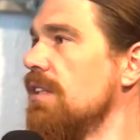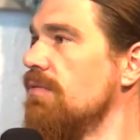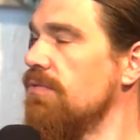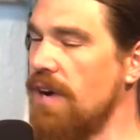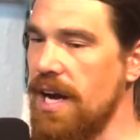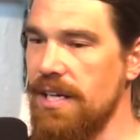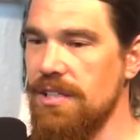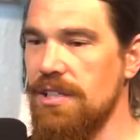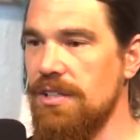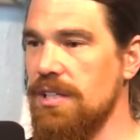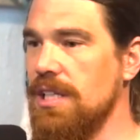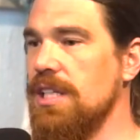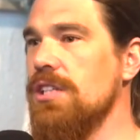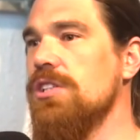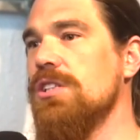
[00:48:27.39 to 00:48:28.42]
Find your
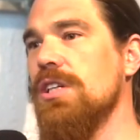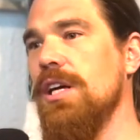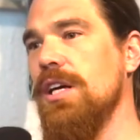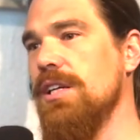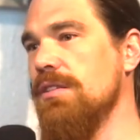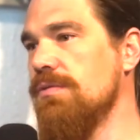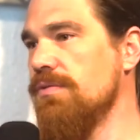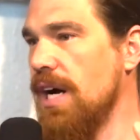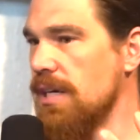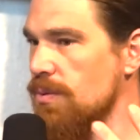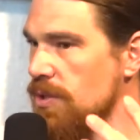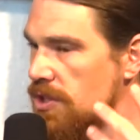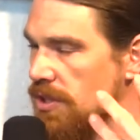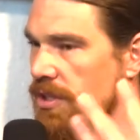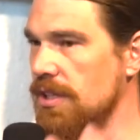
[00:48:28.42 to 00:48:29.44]
niche and find what
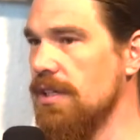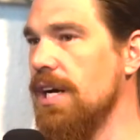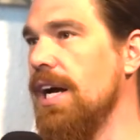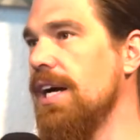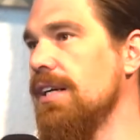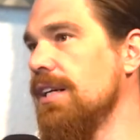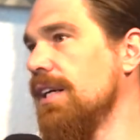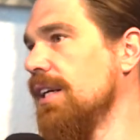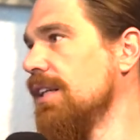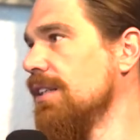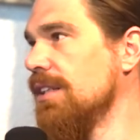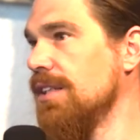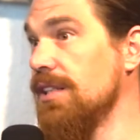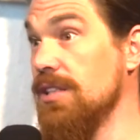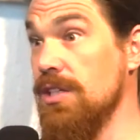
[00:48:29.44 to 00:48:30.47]
you're good at. And
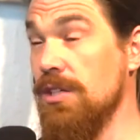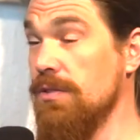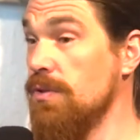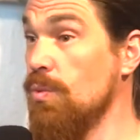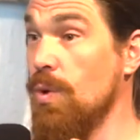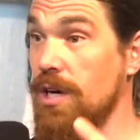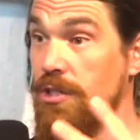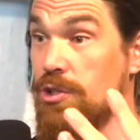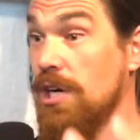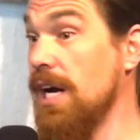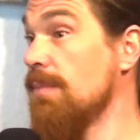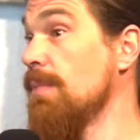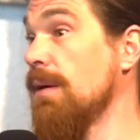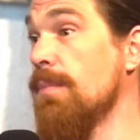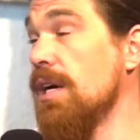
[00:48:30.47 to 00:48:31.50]
you know, if you want to try and
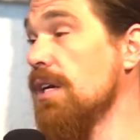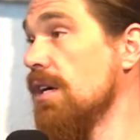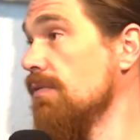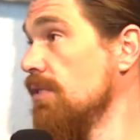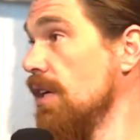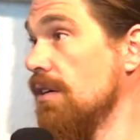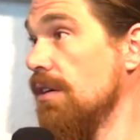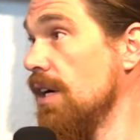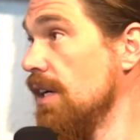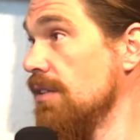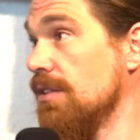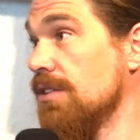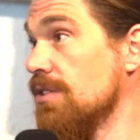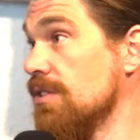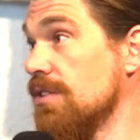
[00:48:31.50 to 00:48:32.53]
make money off the internet,
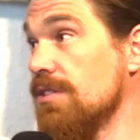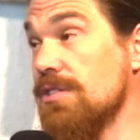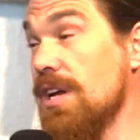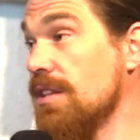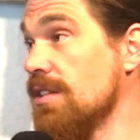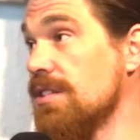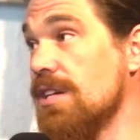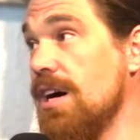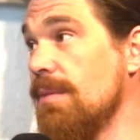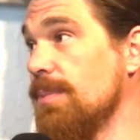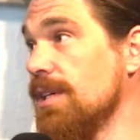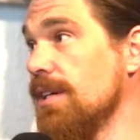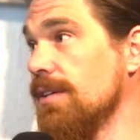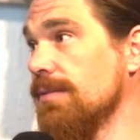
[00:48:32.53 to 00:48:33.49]
there's nothing stopping you.